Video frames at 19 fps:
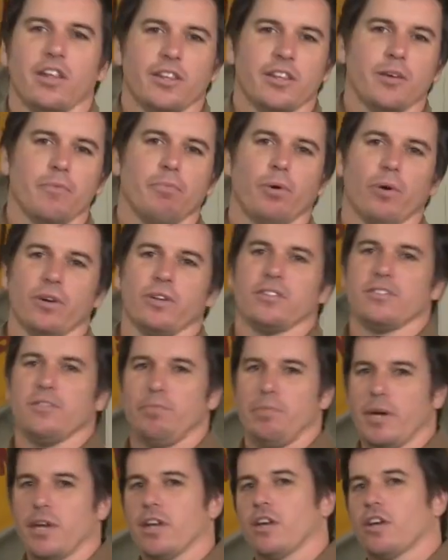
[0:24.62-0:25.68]
the importance of
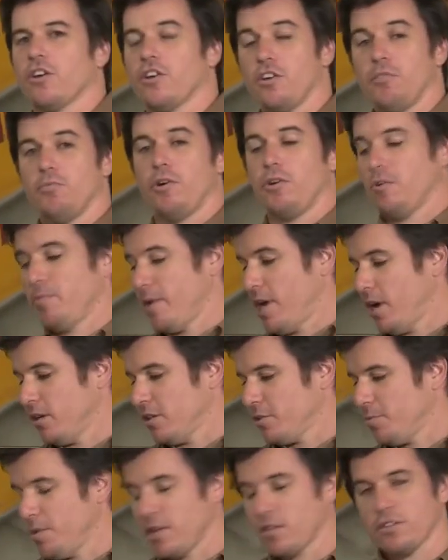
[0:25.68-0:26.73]
picking a good motor mount,
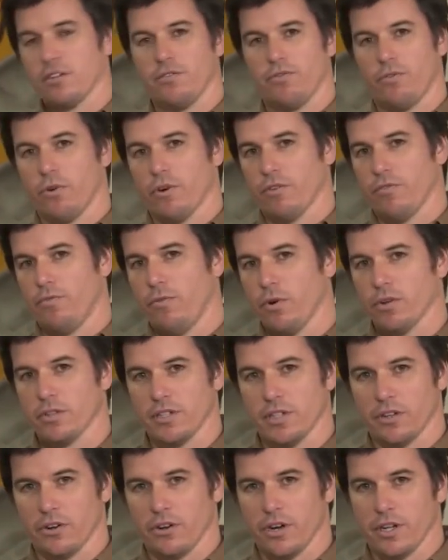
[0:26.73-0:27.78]
especially for a
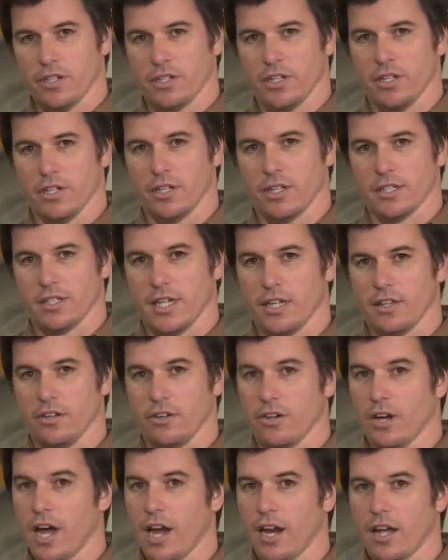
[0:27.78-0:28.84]
four-cylinder engine, is that they're
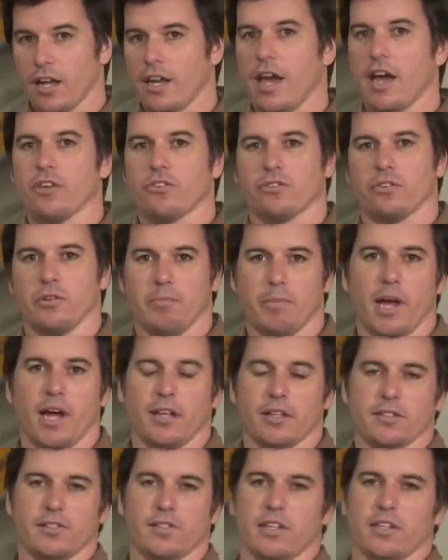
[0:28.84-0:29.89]
not a naturally
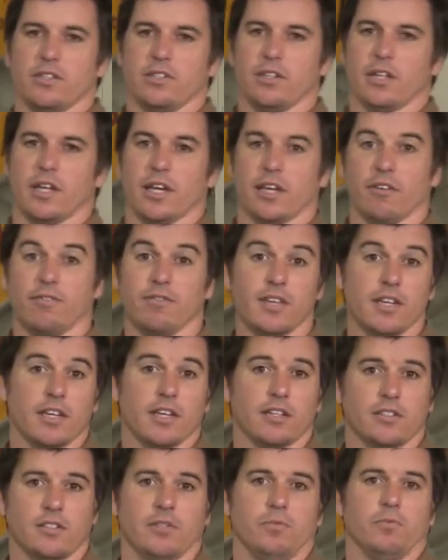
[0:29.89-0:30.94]
balanced engine like a V
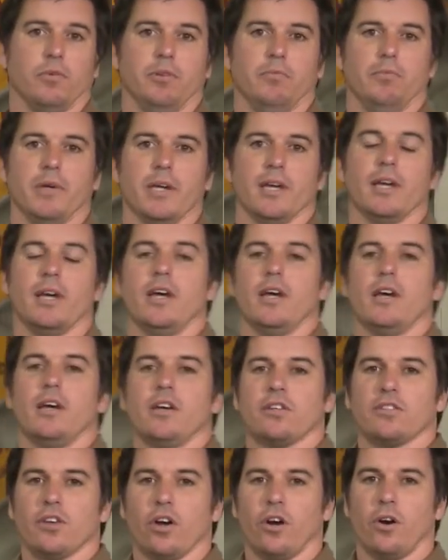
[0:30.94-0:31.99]
engine would be.
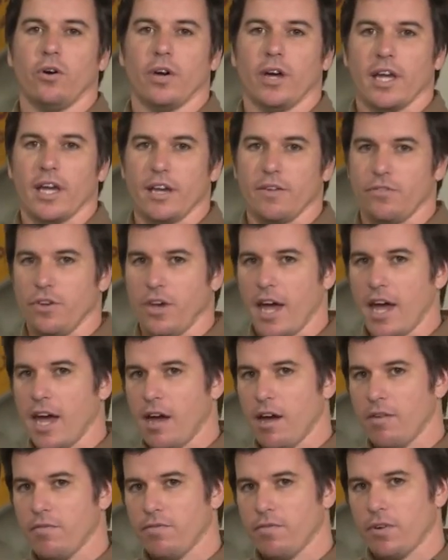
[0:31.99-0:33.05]
So if you
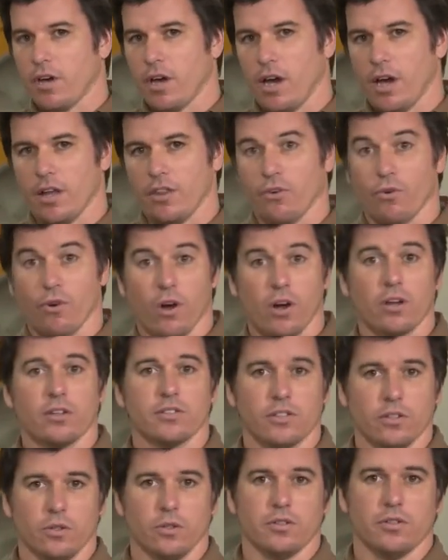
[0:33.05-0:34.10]
have uh, the wrong
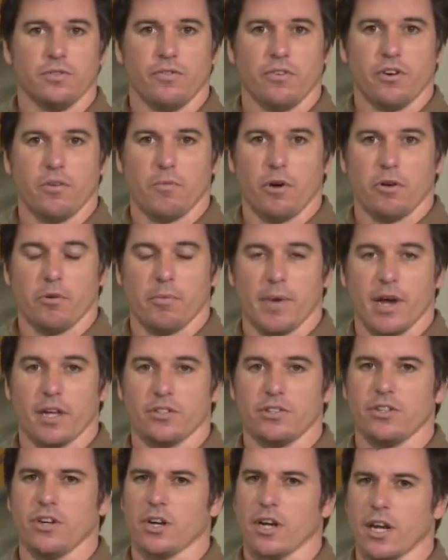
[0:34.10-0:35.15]
solution for your motor
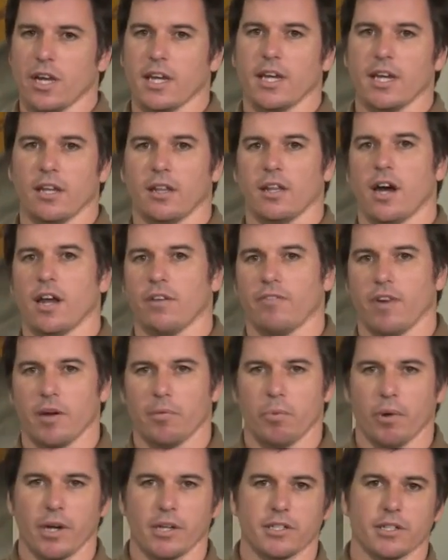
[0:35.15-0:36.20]
mounts, you're gonna get a lot of
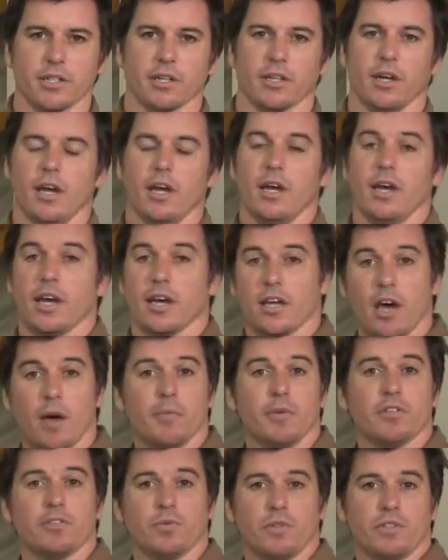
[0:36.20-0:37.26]
vibration. At
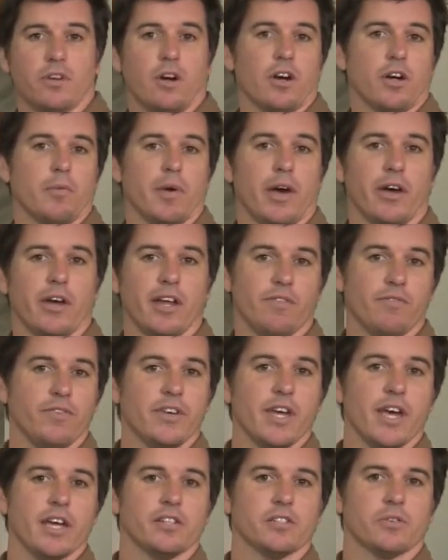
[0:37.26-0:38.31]
Cummins, we talk about
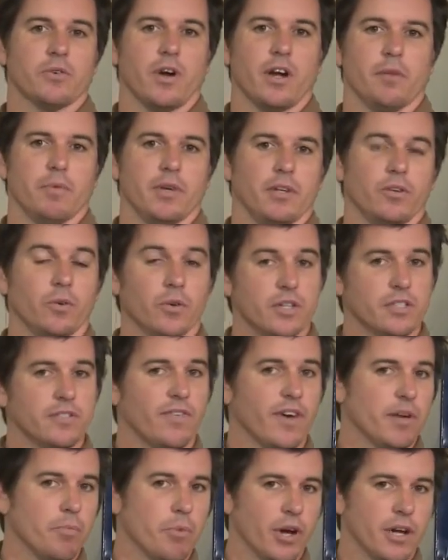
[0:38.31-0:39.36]
NVH quite a bit, noise,
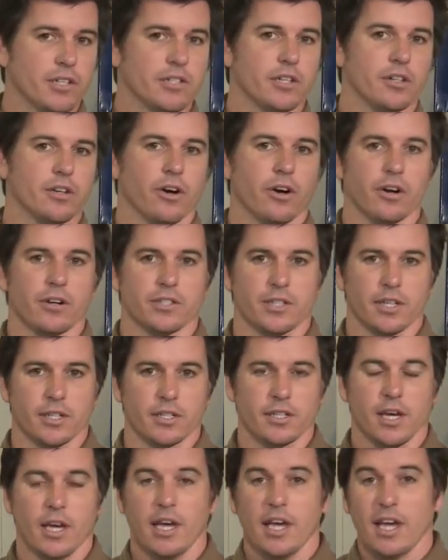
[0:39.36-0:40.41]
vibration, and
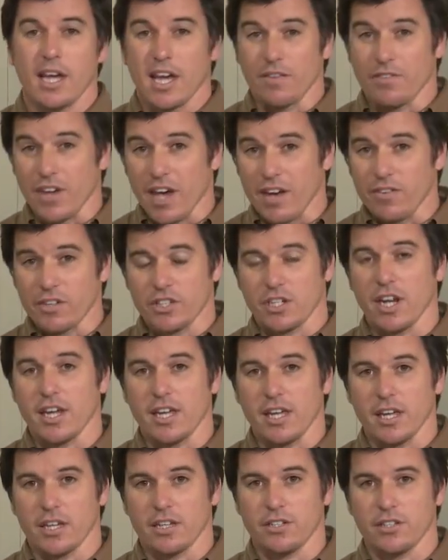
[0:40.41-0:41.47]
harshness. If you have a
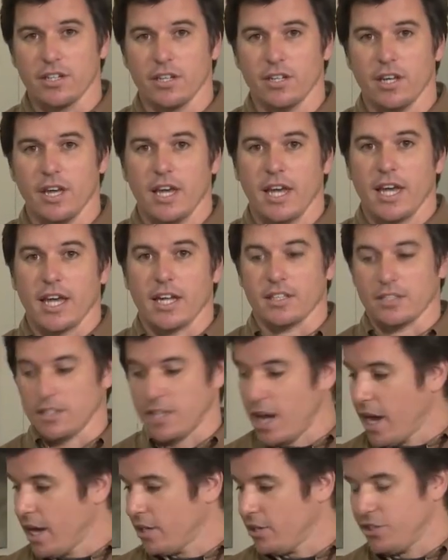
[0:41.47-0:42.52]
shaky engine, it's
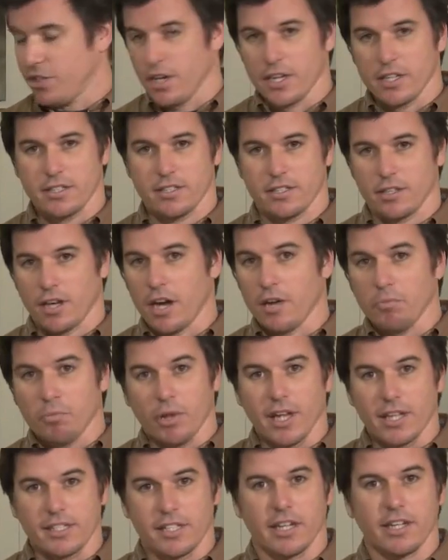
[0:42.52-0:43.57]
not just
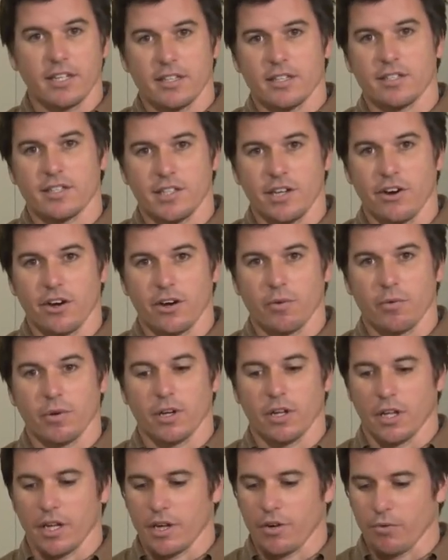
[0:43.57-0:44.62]
unpleasant in the steering
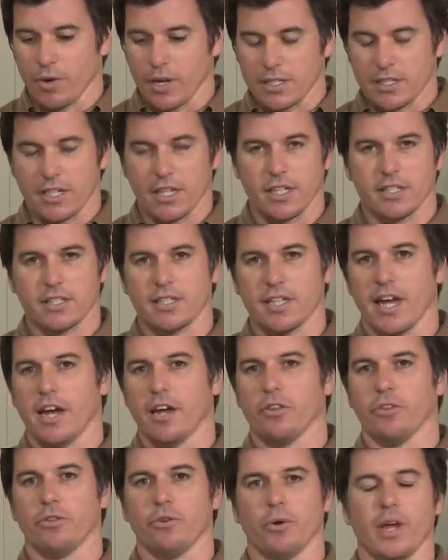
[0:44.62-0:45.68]
wheel, it resonates
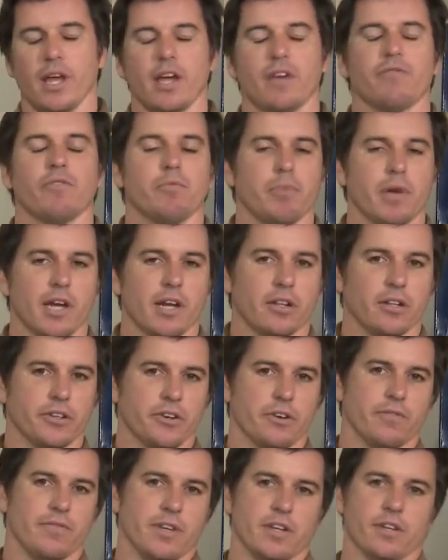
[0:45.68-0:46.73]
sound through every panel of
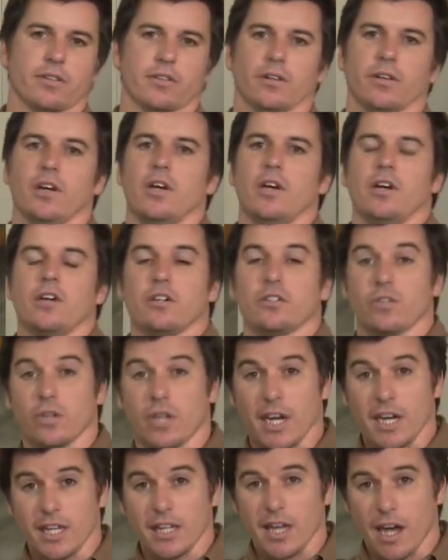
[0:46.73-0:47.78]
your vehicle. So
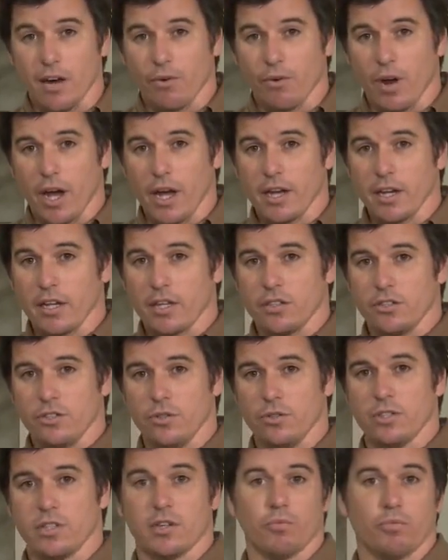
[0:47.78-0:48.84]
getting that right and
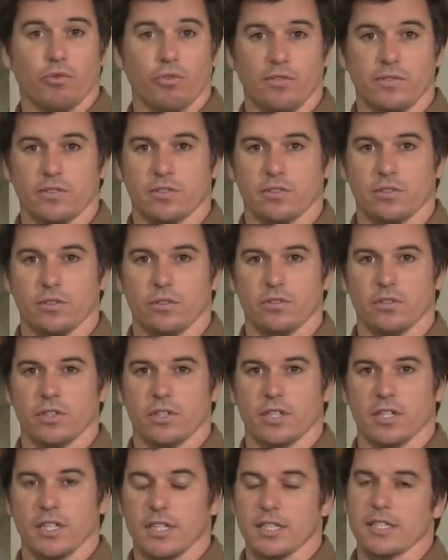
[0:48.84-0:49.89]
choosing a proven
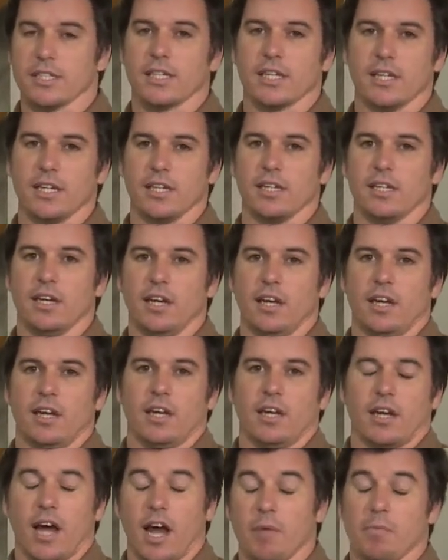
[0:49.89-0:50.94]
solution is key.
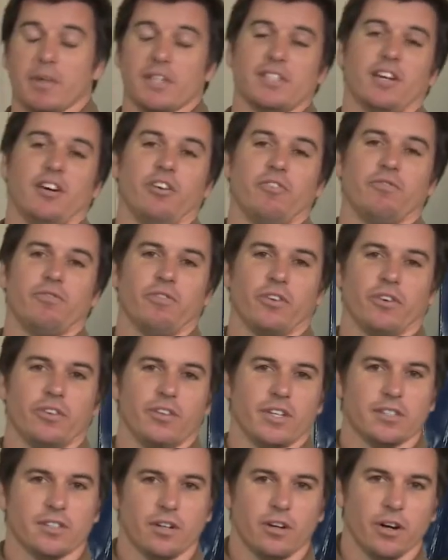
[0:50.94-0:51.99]
I myself learned
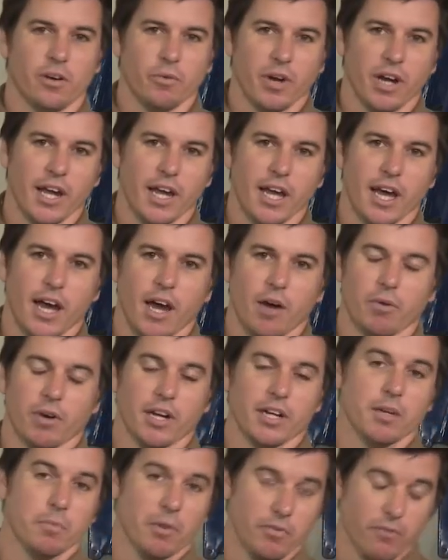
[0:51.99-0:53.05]
this the hard way uh, when I
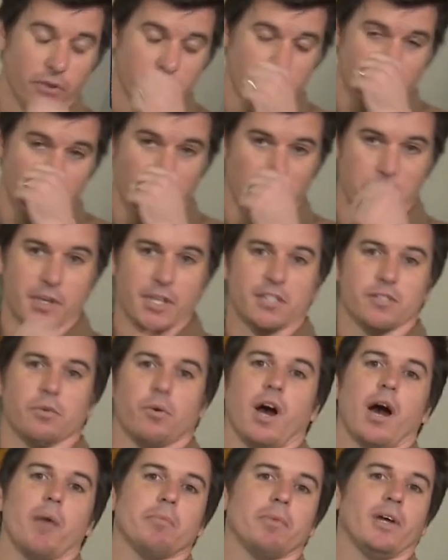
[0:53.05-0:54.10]
did my first 4BT
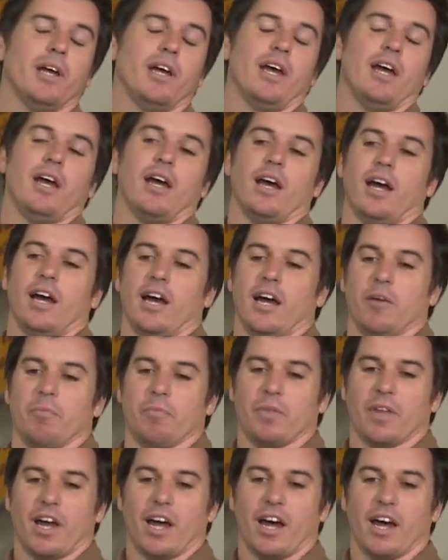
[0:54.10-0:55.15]
swap. Uh,
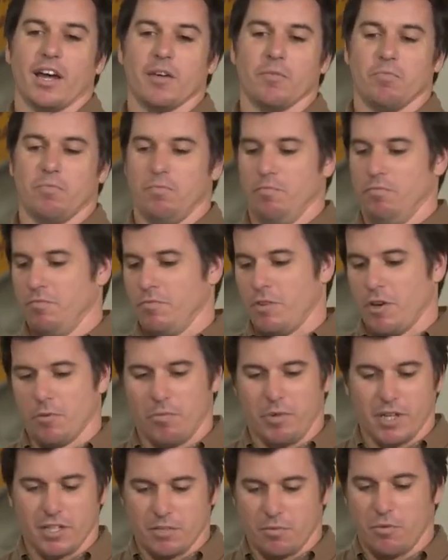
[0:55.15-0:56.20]
I you know,
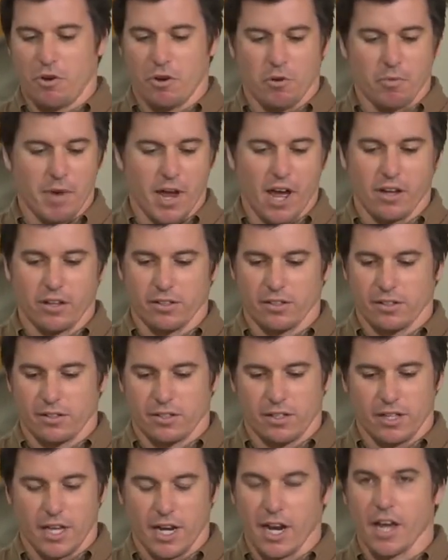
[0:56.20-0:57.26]
picked a motor mount
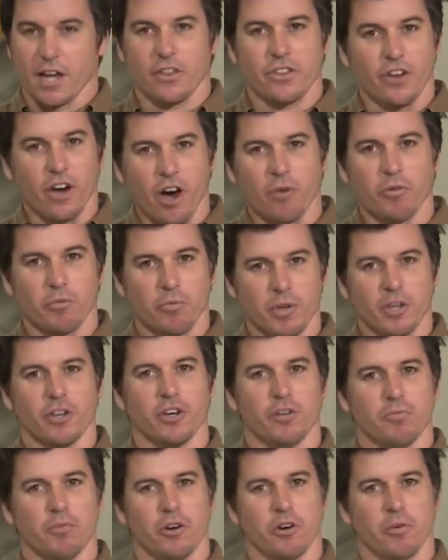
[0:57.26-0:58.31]
that I thought would be a
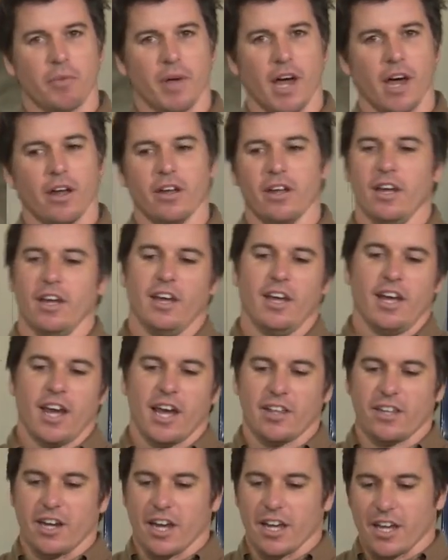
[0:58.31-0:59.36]
good motor mount,
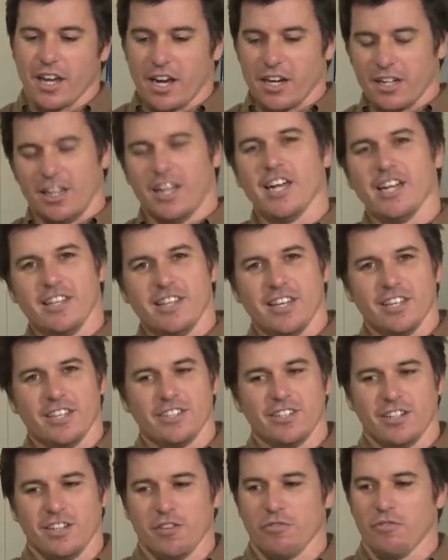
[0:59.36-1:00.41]
and then I kind of laid the
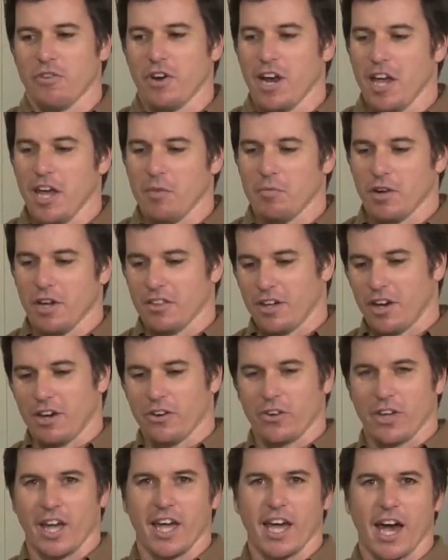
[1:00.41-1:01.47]
engine in the frame, and I thought,
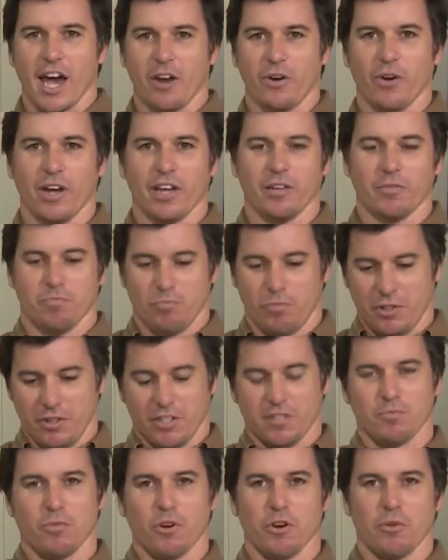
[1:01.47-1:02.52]
okay, how do I put
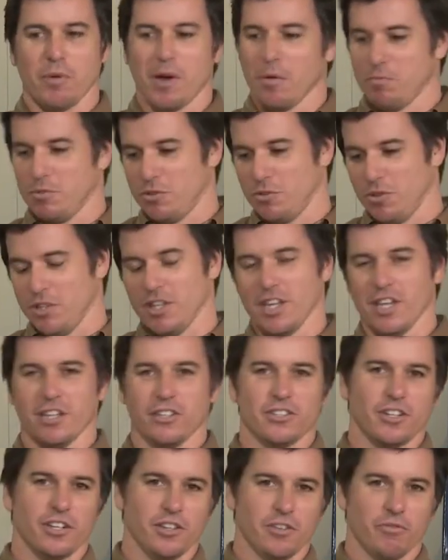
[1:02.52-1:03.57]
this motor mount between the
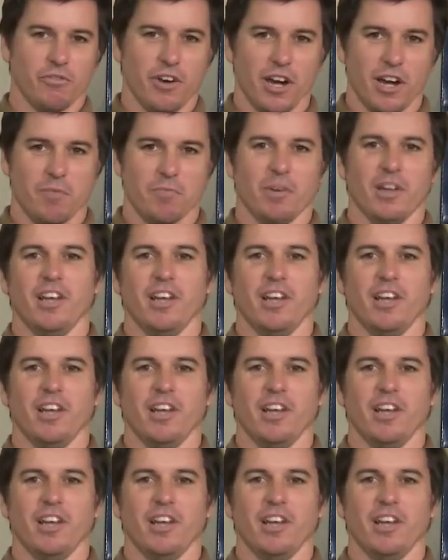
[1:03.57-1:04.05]
engine and the frame?